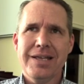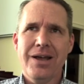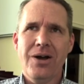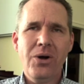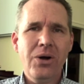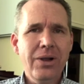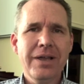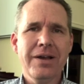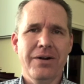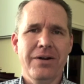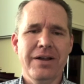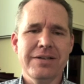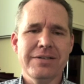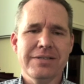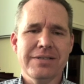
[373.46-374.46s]
All
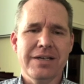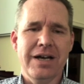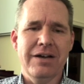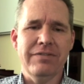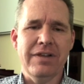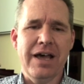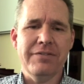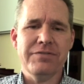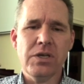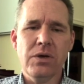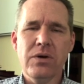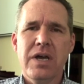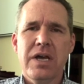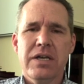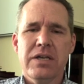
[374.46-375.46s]
areas of life.
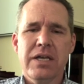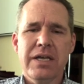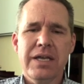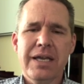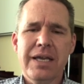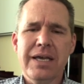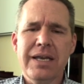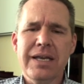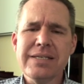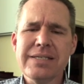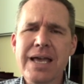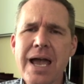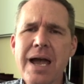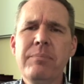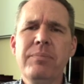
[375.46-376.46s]
So an
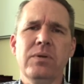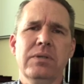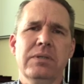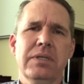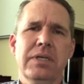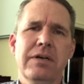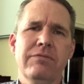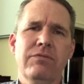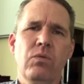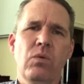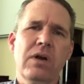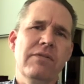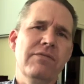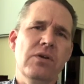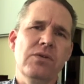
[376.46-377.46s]
example of
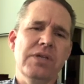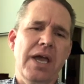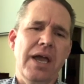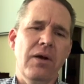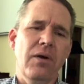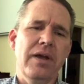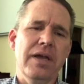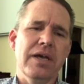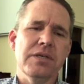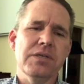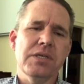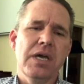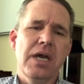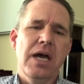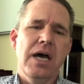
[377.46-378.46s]
one of those
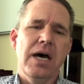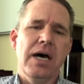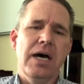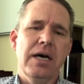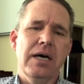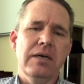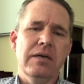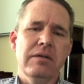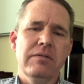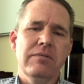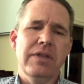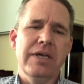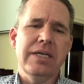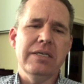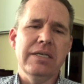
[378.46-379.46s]
areas
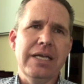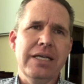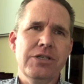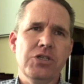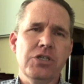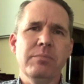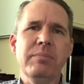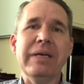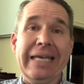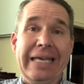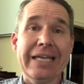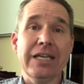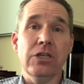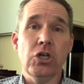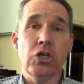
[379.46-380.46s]
that needs to be
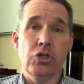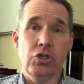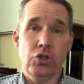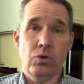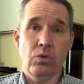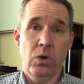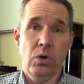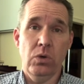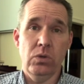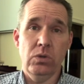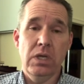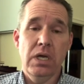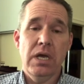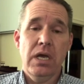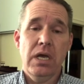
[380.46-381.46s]
in
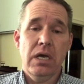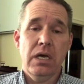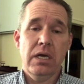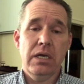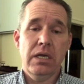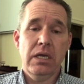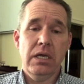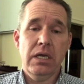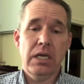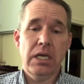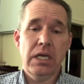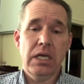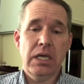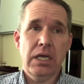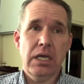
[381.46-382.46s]
control,
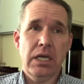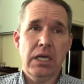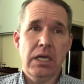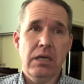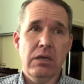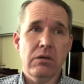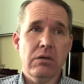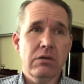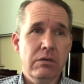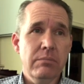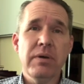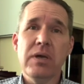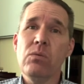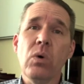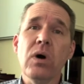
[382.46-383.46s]
it could
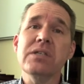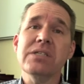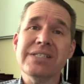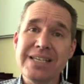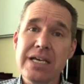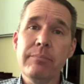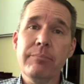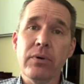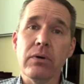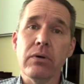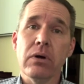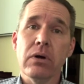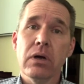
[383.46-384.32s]
be one's temper.